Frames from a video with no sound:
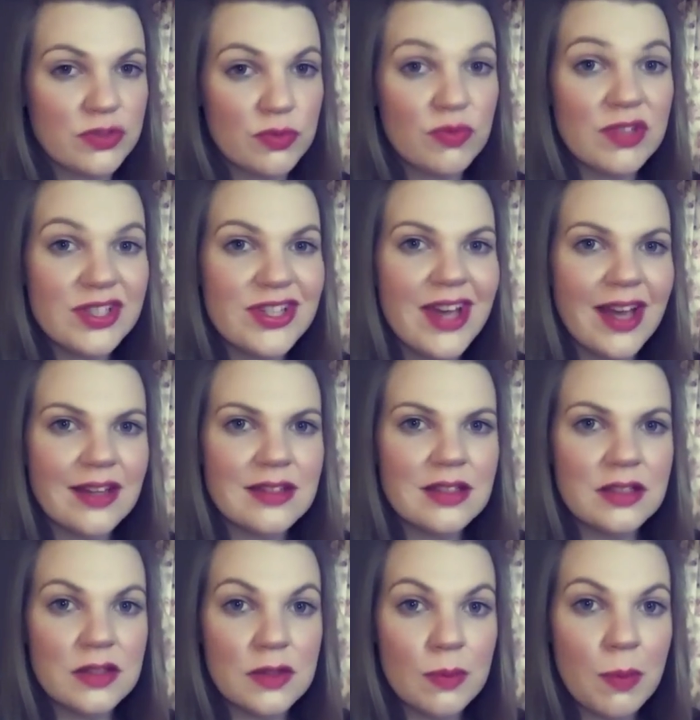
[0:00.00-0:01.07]

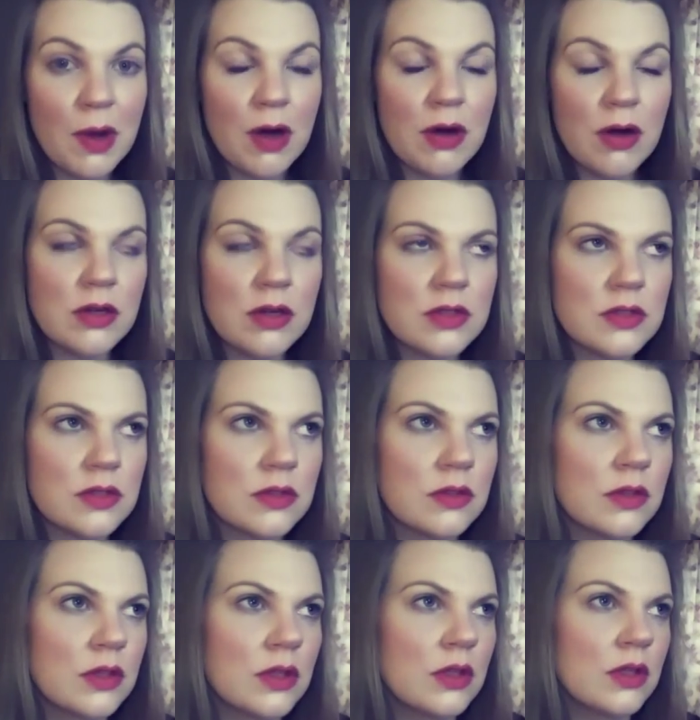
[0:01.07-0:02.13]
rejected in the past.
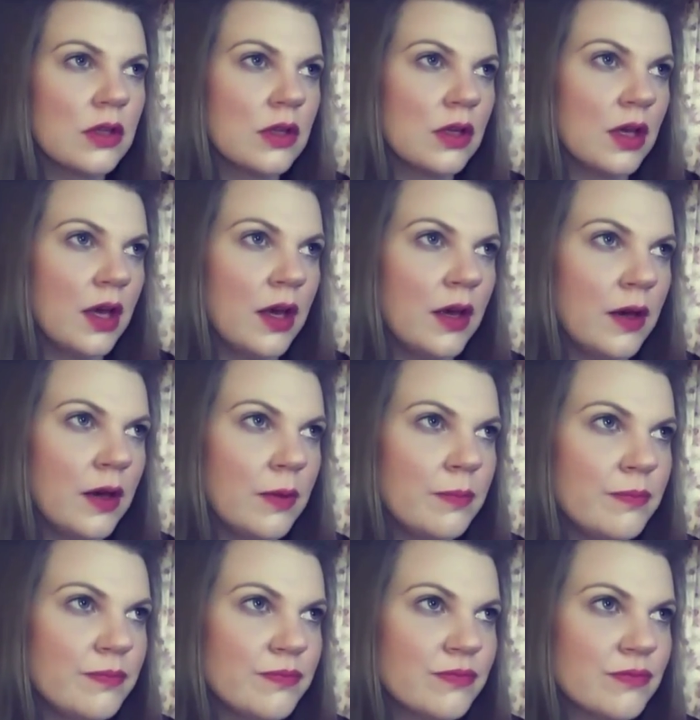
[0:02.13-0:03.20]
Um,